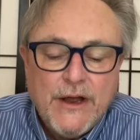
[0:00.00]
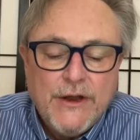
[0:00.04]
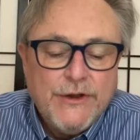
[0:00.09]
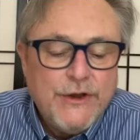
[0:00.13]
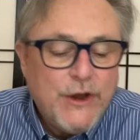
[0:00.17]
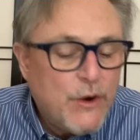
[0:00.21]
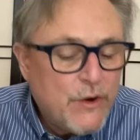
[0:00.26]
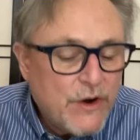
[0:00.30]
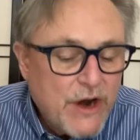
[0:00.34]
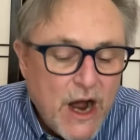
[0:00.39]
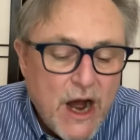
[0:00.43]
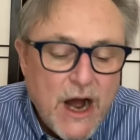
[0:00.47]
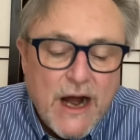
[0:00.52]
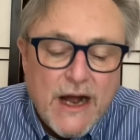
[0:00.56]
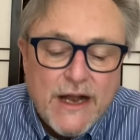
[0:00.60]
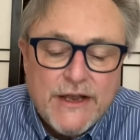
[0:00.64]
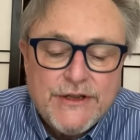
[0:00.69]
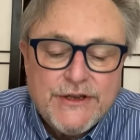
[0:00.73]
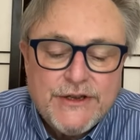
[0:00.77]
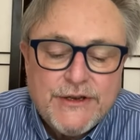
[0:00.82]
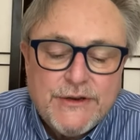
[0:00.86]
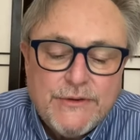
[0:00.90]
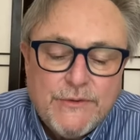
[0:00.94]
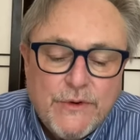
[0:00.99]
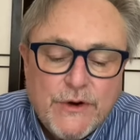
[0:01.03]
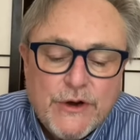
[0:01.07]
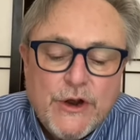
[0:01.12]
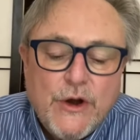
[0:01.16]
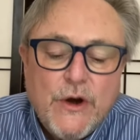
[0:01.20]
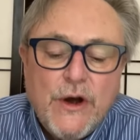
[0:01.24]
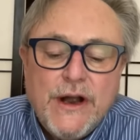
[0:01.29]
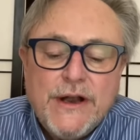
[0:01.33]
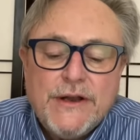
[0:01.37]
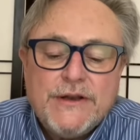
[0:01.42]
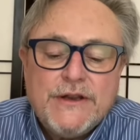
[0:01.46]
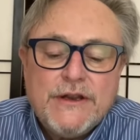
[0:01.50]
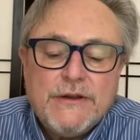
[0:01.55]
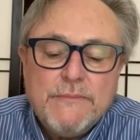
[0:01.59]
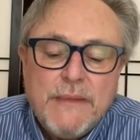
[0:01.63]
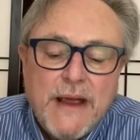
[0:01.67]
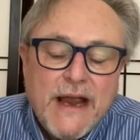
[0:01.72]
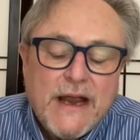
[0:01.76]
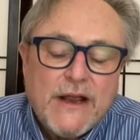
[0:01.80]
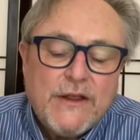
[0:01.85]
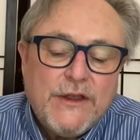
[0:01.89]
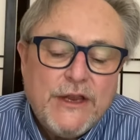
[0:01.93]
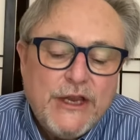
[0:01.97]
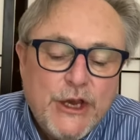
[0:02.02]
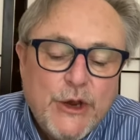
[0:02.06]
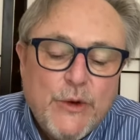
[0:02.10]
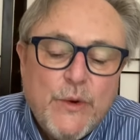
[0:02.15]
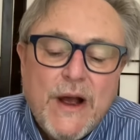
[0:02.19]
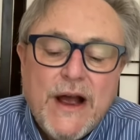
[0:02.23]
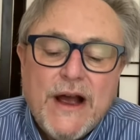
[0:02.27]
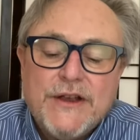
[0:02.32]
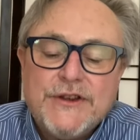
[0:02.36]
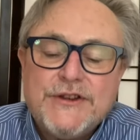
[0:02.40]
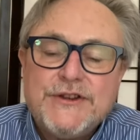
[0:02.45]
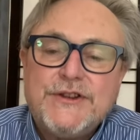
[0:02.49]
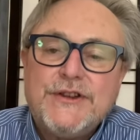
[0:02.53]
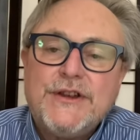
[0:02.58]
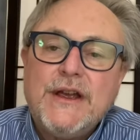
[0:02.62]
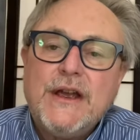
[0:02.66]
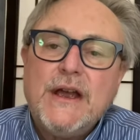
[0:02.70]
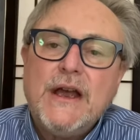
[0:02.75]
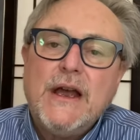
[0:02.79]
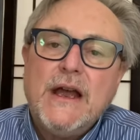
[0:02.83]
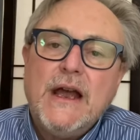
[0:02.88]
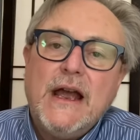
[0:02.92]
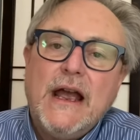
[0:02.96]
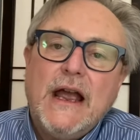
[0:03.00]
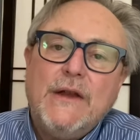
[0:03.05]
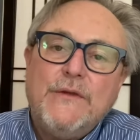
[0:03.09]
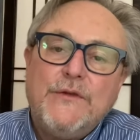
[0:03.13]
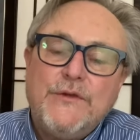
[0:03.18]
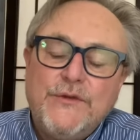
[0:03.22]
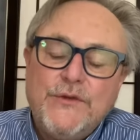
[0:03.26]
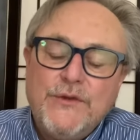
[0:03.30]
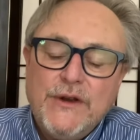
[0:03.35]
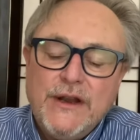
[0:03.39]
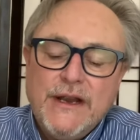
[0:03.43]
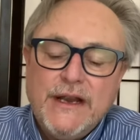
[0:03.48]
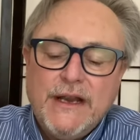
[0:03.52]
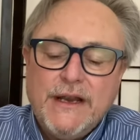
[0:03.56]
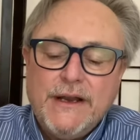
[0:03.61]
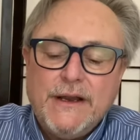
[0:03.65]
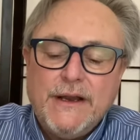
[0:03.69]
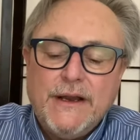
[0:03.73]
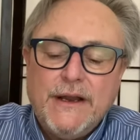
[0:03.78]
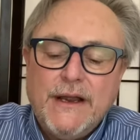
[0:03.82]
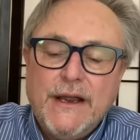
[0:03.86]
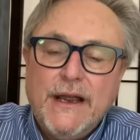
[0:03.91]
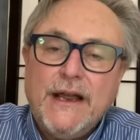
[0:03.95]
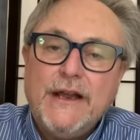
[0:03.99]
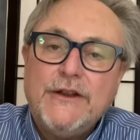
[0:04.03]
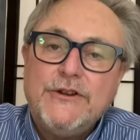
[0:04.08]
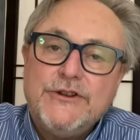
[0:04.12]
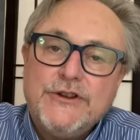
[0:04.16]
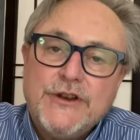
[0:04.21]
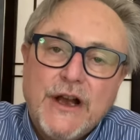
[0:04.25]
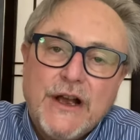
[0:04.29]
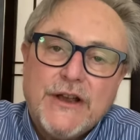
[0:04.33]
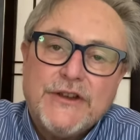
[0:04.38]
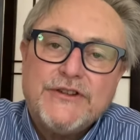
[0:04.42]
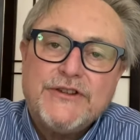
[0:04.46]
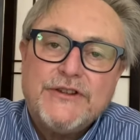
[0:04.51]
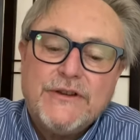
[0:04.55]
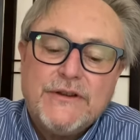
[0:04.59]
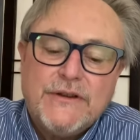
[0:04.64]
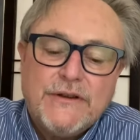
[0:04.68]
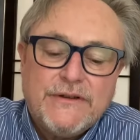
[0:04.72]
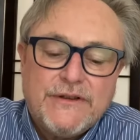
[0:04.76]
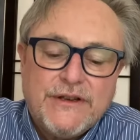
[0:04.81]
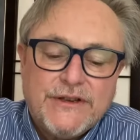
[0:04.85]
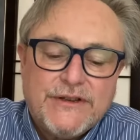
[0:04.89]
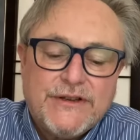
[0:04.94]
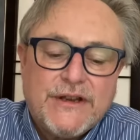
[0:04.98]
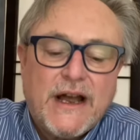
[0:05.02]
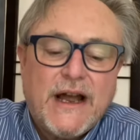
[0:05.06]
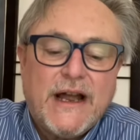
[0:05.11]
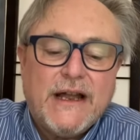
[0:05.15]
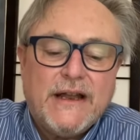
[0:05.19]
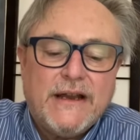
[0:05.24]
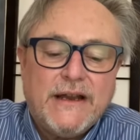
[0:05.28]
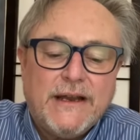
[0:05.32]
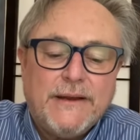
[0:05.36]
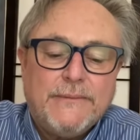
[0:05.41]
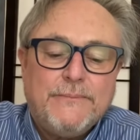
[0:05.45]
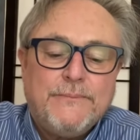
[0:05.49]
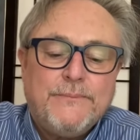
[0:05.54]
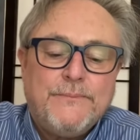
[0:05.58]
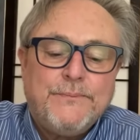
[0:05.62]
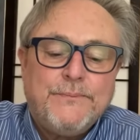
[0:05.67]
No gods were going to make the U.S. a free and just society.